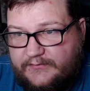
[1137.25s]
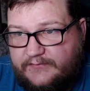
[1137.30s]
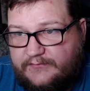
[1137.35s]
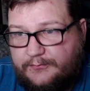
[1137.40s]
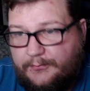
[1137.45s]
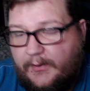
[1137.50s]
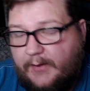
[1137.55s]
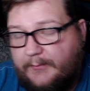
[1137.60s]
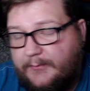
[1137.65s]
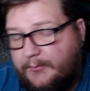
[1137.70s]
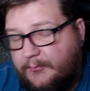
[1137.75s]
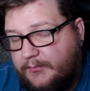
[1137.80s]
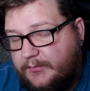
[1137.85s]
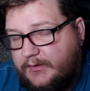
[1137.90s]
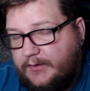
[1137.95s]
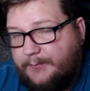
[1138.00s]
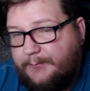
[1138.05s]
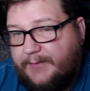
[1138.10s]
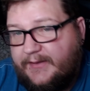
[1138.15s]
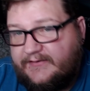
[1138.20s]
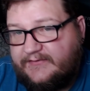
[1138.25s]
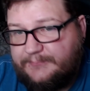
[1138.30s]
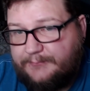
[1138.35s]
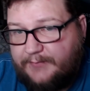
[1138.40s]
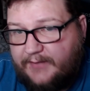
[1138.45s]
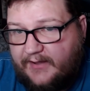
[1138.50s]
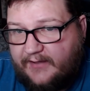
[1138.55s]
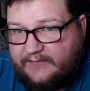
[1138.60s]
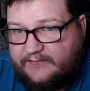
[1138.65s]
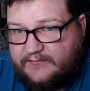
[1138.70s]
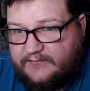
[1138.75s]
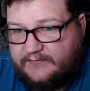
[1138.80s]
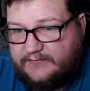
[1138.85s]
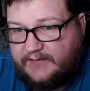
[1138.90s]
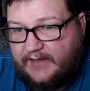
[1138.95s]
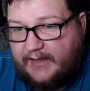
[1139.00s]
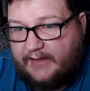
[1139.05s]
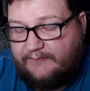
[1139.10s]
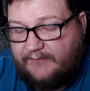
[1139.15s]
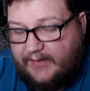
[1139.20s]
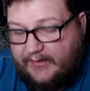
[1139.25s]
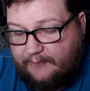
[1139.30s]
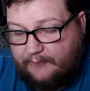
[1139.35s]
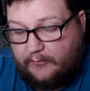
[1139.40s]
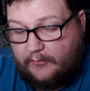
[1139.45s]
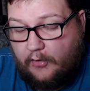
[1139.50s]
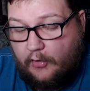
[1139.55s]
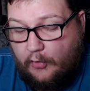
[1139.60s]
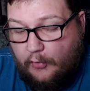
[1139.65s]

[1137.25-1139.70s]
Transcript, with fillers: That's probably one of the best boxes I've ever